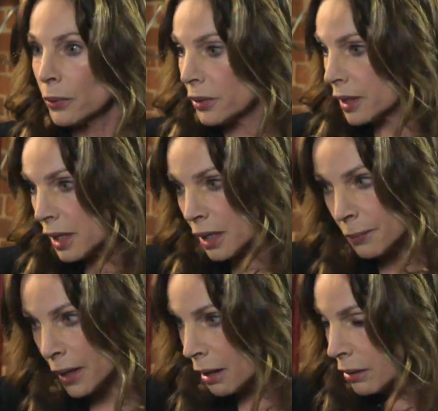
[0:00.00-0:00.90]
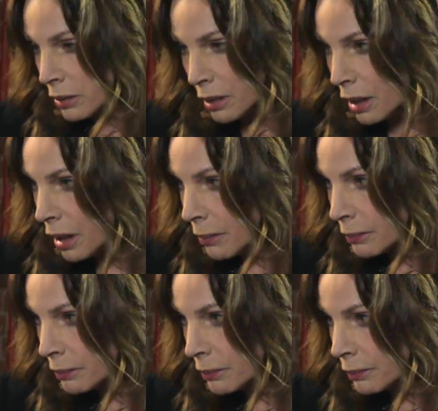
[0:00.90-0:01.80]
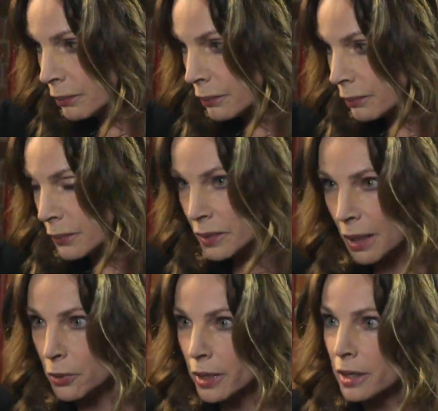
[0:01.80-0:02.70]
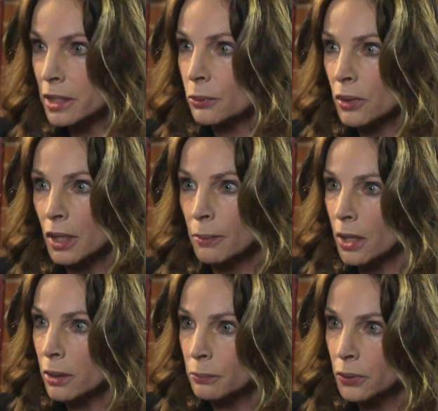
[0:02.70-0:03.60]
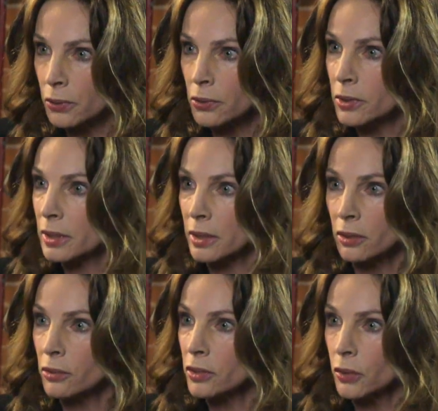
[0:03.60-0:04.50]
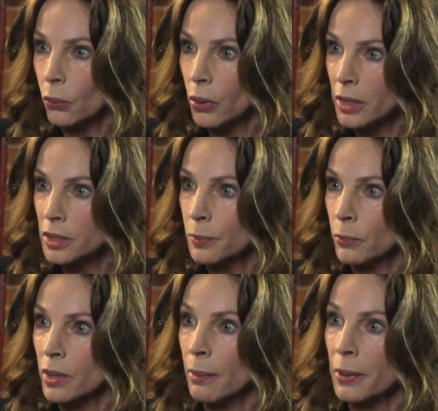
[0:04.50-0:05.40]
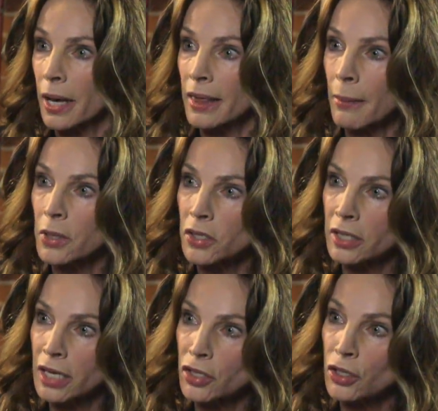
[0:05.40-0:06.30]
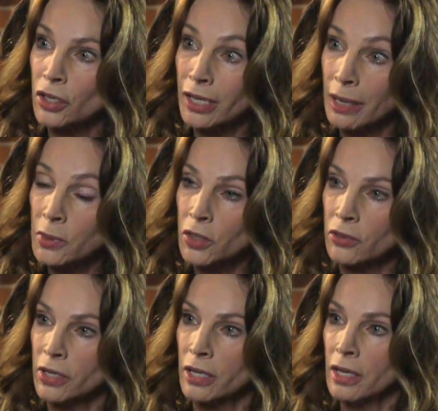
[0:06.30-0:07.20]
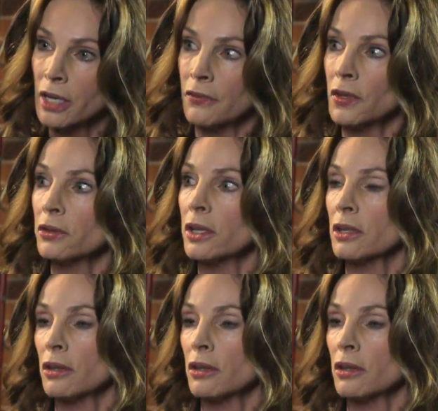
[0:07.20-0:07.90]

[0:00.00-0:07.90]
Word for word: the physical We're thinking world. about... Um, cybernetics, we're thinking about computers and zeros and ones, but we're not paying that much attention to chemistry. If you look at